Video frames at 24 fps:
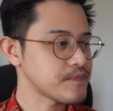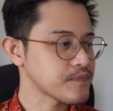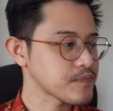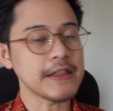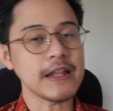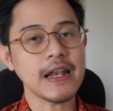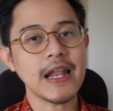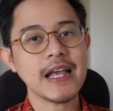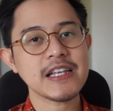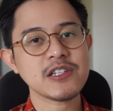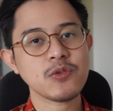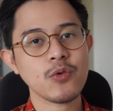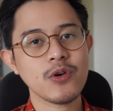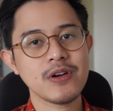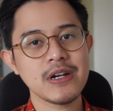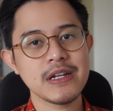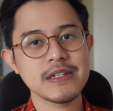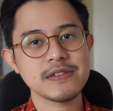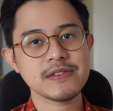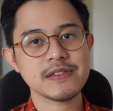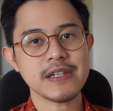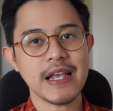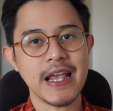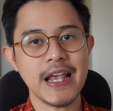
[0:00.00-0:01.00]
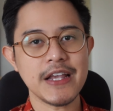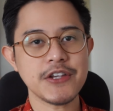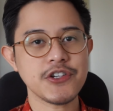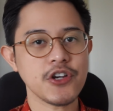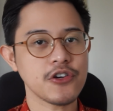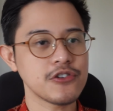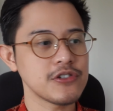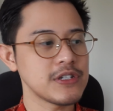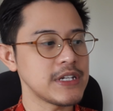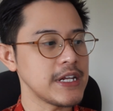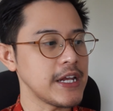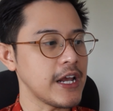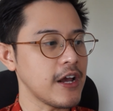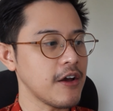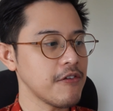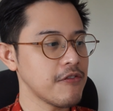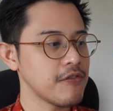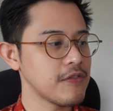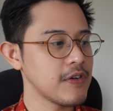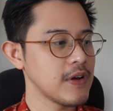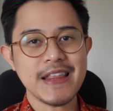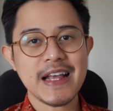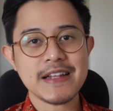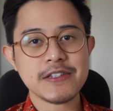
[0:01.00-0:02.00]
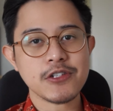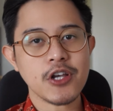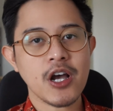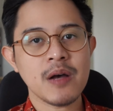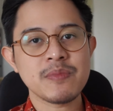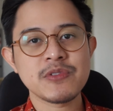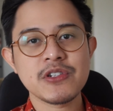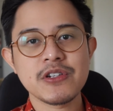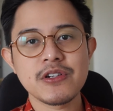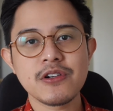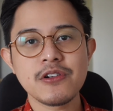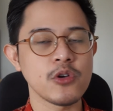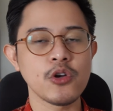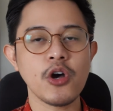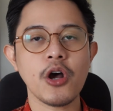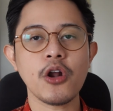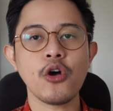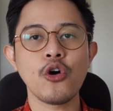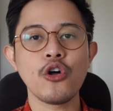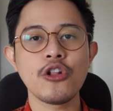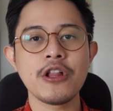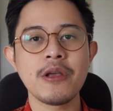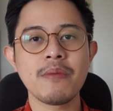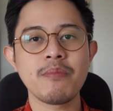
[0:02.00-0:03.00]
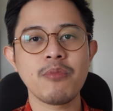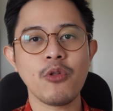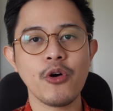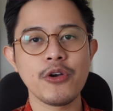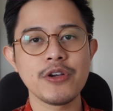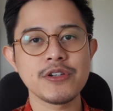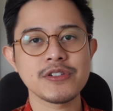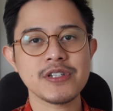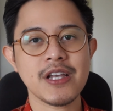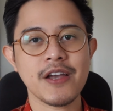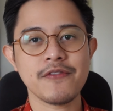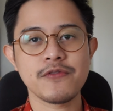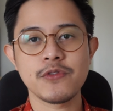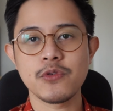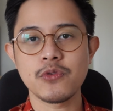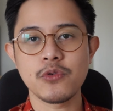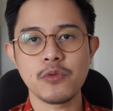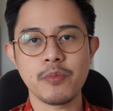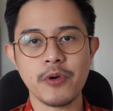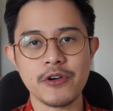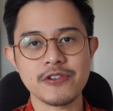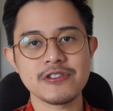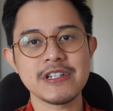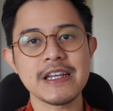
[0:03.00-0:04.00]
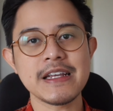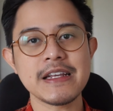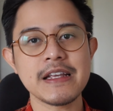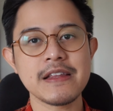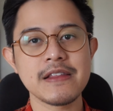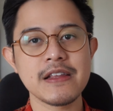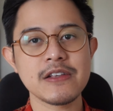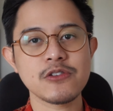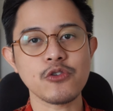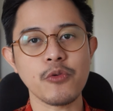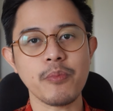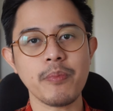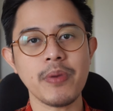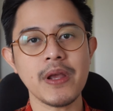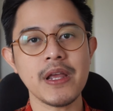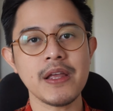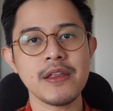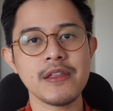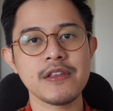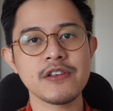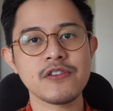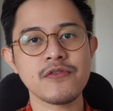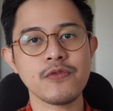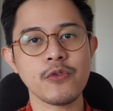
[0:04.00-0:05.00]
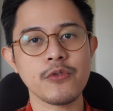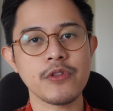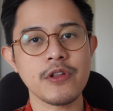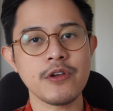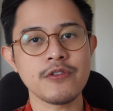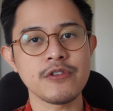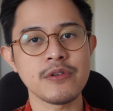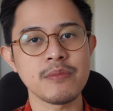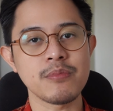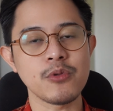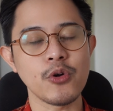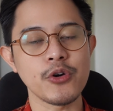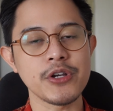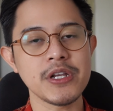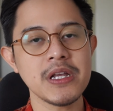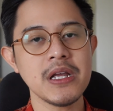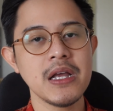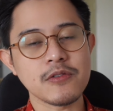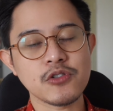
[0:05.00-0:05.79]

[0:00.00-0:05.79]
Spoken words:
The last one is HRDF. That's optional. Not all employers have to partake in this or pay this for their employee.